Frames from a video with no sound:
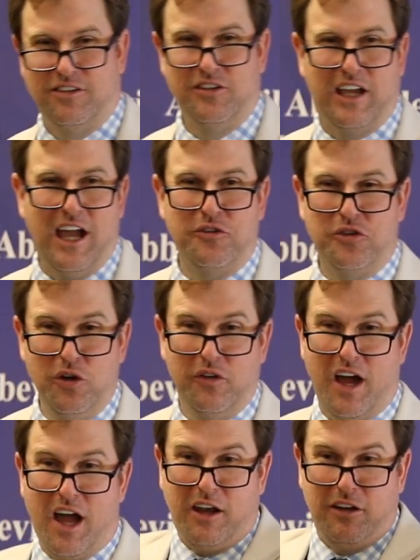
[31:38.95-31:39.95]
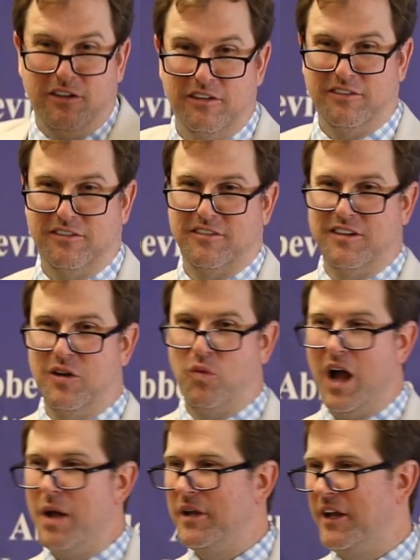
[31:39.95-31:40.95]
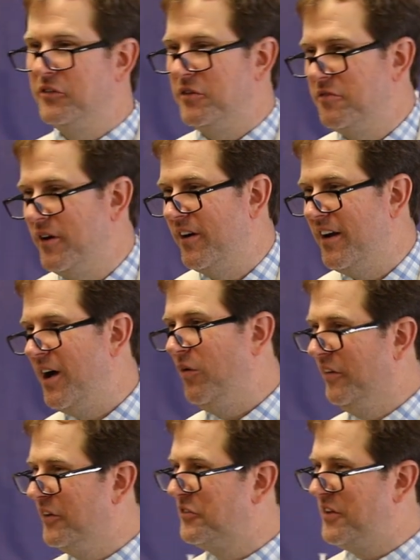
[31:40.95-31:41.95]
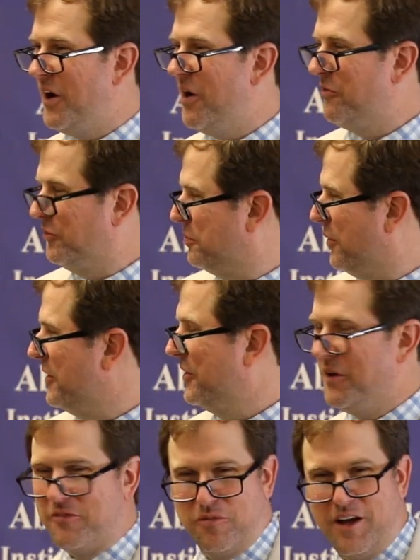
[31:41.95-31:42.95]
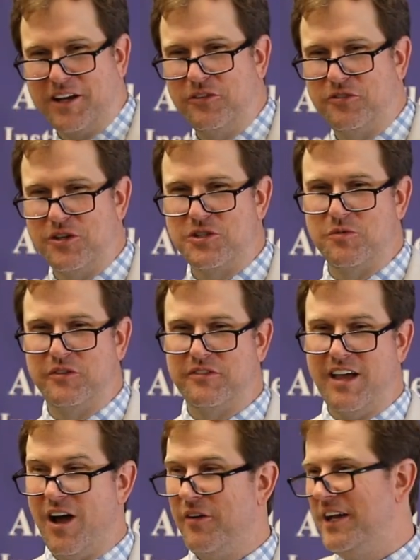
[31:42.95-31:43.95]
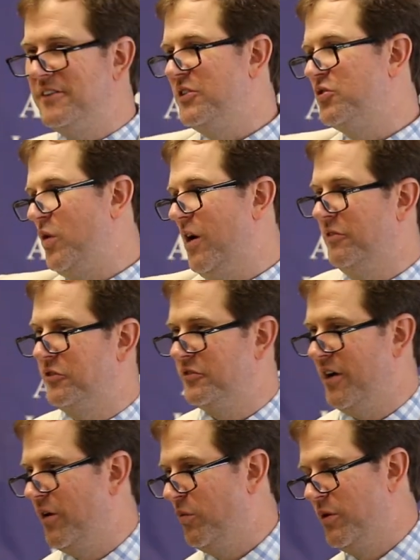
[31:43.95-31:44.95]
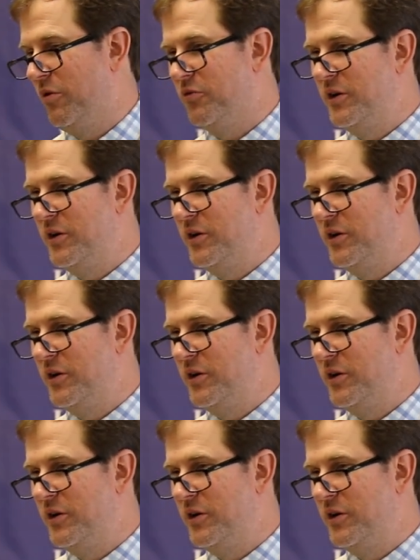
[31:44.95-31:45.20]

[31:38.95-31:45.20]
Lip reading: You can't do that. Why? Because he figured out, well, this tariff was pretty good for my constituents now. In 1812, it stunk. We were